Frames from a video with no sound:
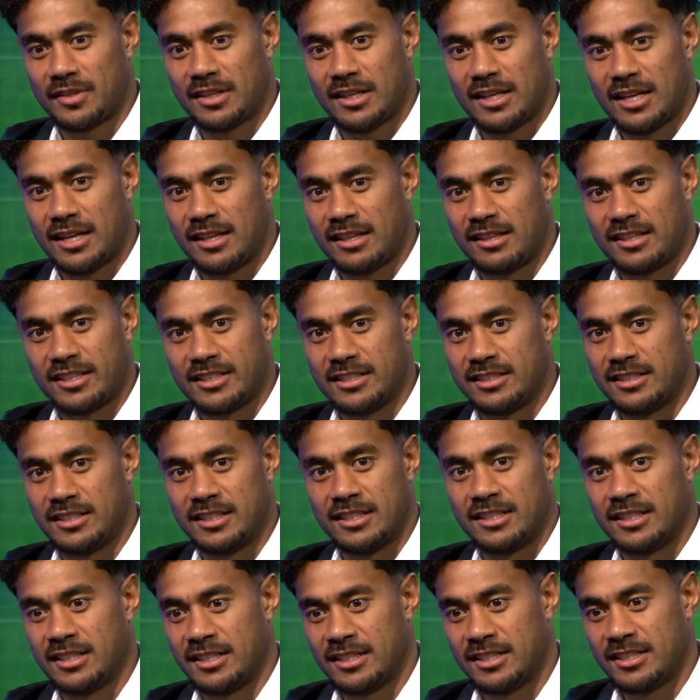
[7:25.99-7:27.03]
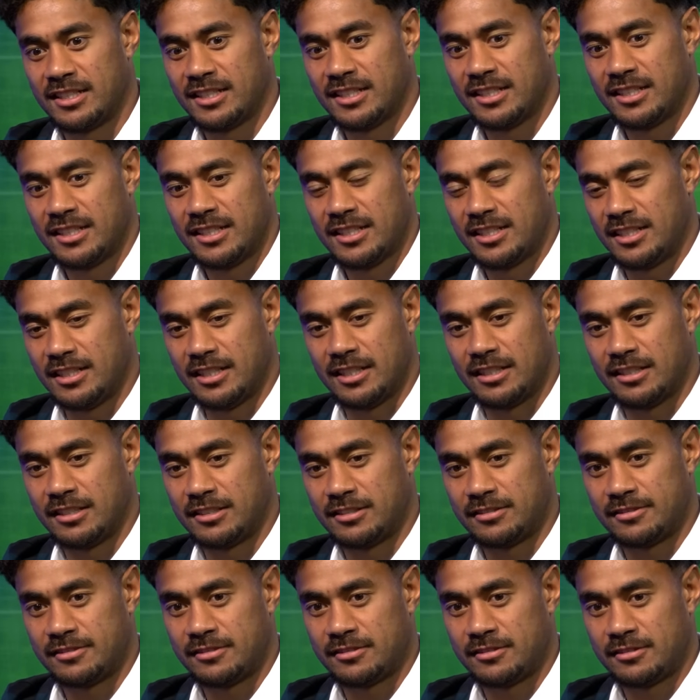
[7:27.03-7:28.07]
I think
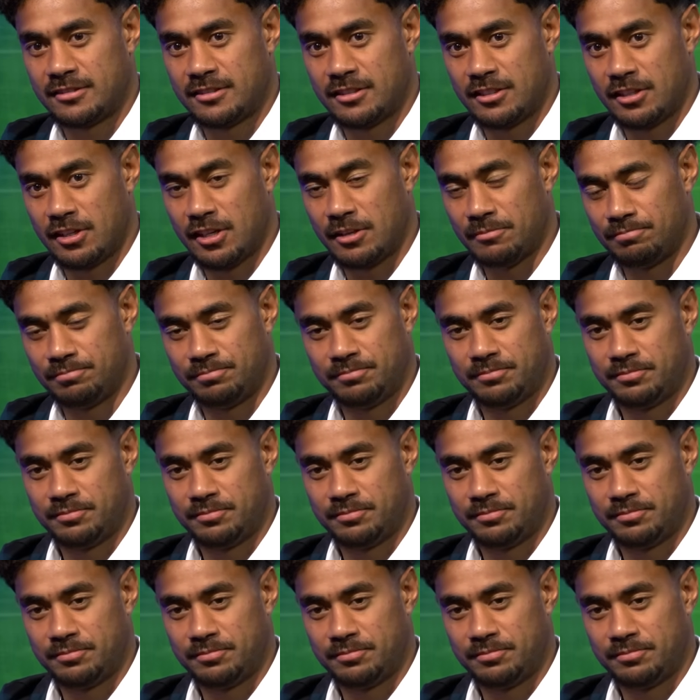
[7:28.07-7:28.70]
like